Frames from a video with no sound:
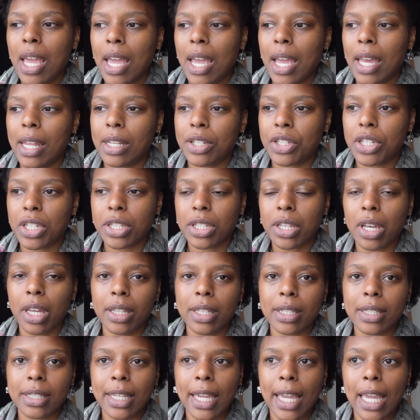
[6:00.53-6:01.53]
And then she saw
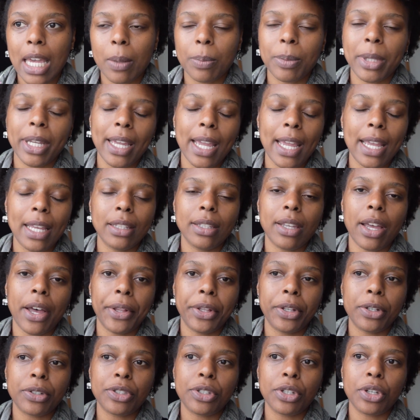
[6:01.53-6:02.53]
this camp, like
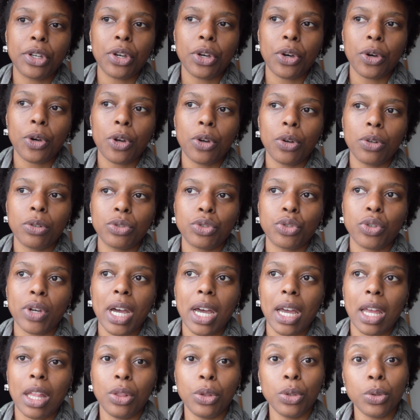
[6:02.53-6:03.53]
$8 to go
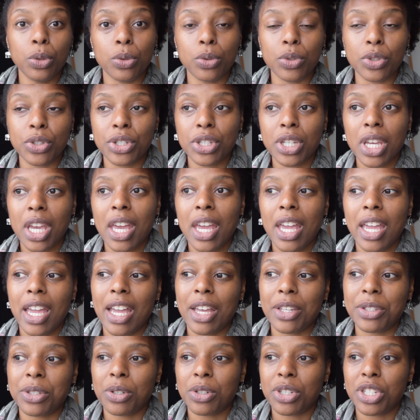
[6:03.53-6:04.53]
try luge.
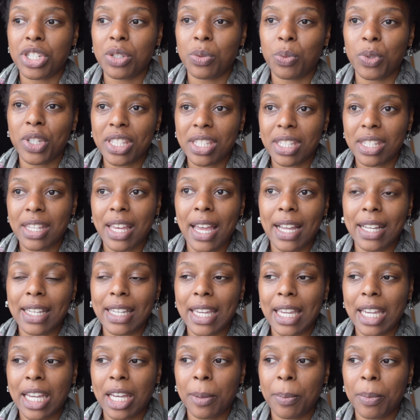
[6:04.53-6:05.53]
And so she went to that
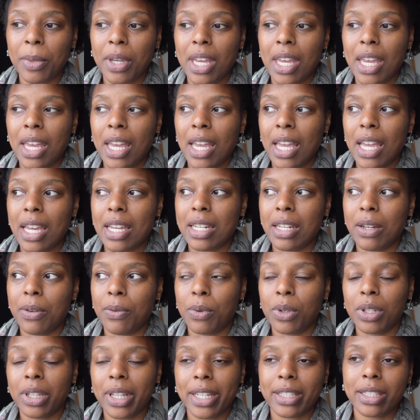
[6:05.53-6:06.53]
camp and then
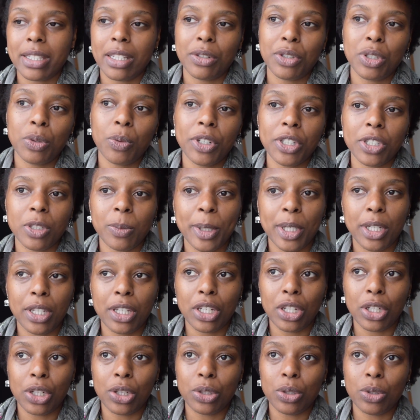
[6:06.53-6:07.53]
realized that if she wanted to be
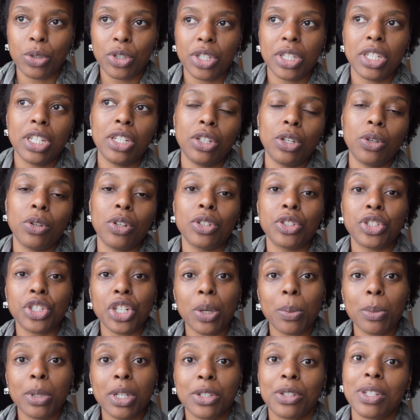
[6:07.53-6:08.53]
good in luge, she needed to go to
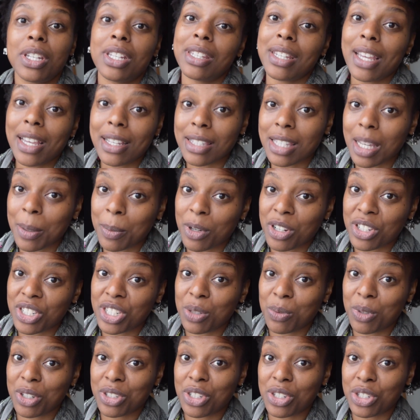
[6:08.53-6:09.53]
Germany. So the next summer
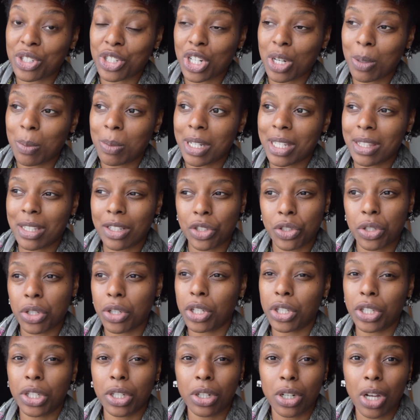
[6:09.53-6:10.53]
she went to Germany. I think she took
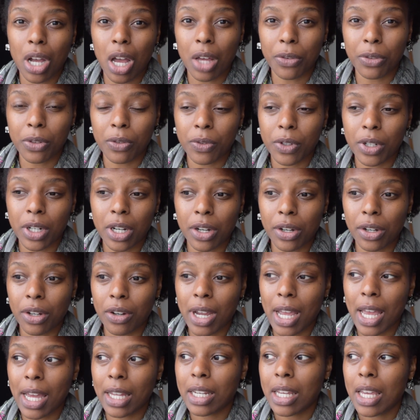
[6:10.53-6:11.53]
a year off of her
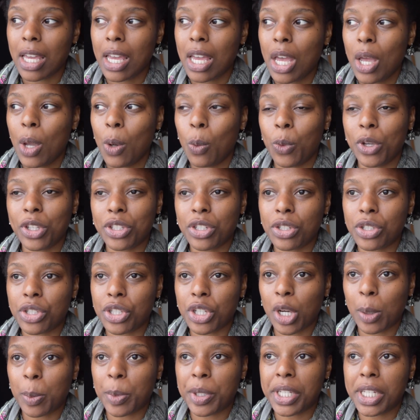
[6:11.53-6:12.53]
undergrad, went to
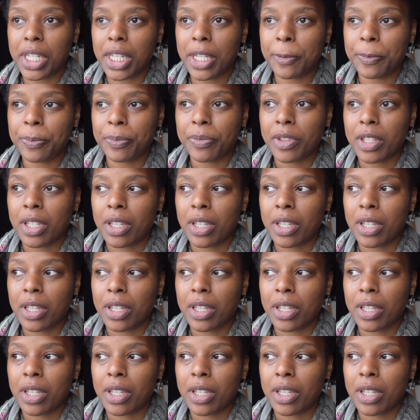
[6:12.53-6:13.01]
Germany,